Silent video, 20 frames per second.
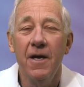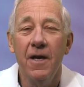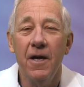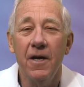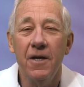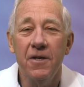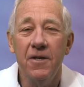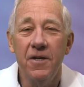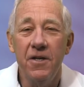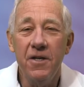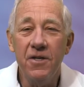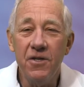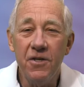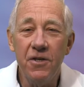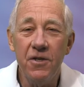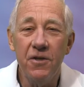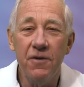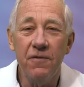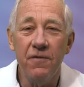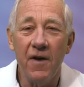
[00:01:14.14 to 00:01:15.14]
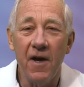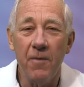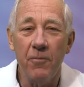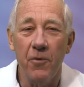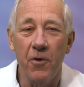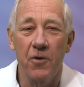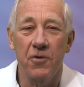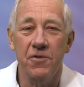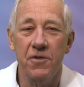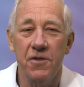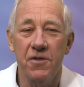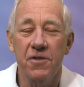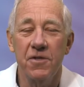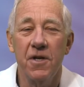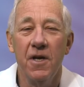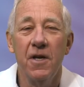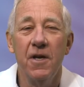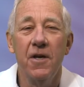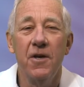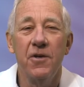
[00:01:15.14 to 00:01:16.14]
Addition of
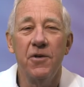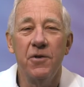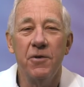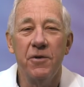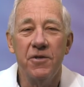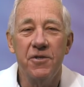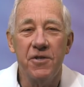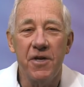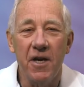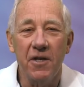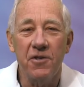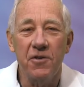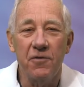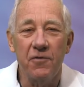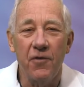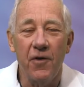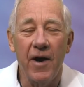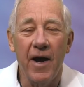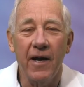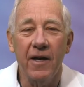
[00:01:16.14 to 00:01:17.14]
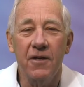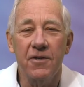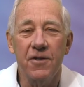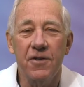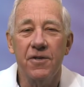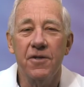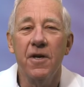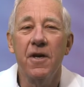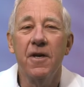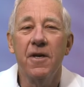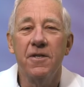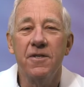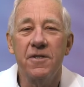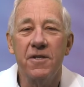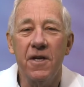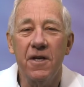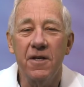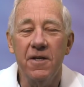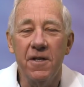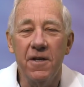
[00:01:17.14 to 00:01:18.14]
fibrosis to ejection fraction
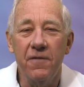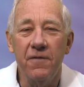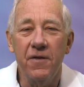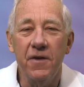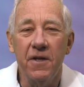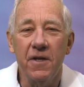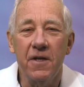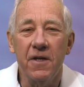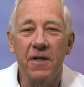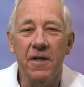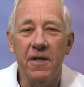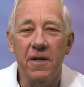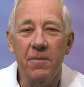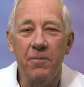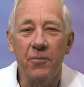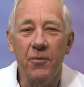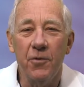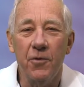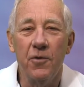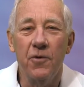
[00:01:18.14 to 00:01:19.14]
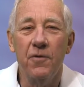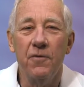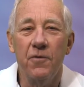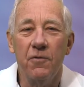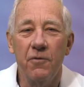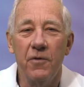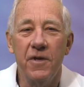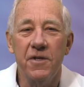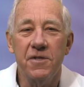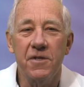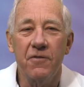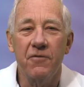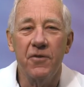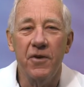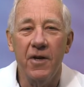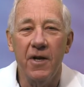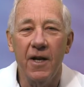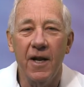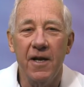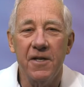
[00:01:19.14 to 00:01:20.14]
significantly improved risk
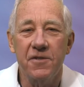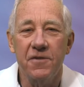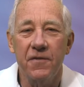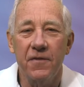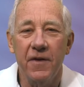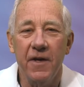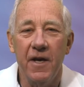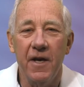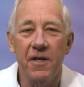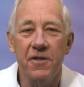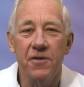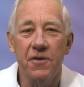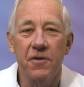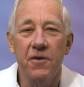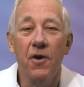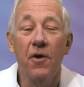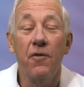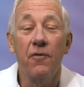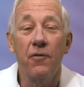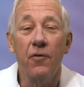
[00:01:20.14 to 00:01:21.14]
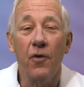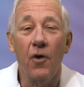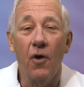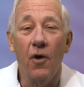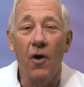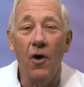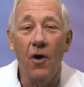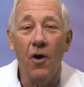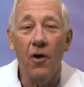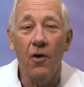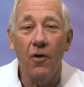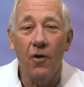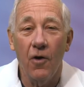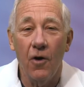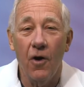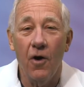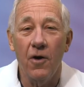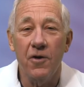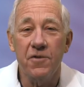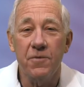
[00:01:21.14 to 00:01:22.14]
reclassification for
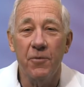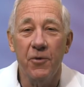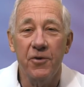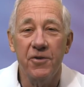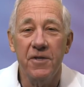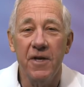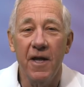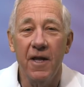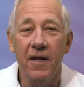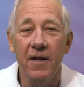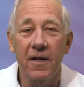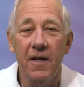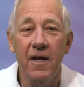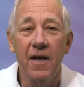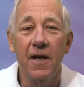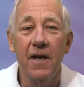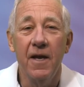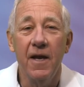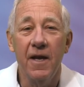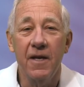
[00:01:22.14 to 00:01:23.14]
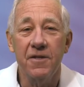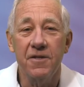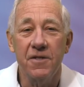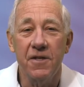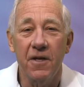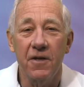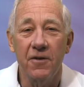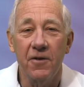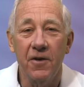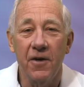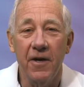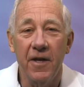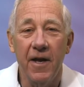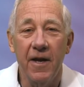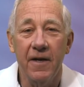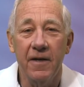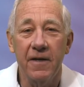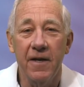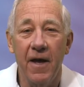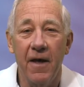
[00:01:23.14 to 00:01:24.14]
all-cause mortality and sudden
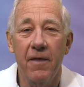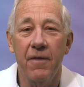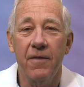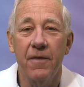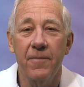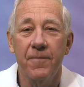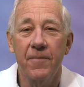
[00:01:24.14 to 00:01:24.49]
cardiac death.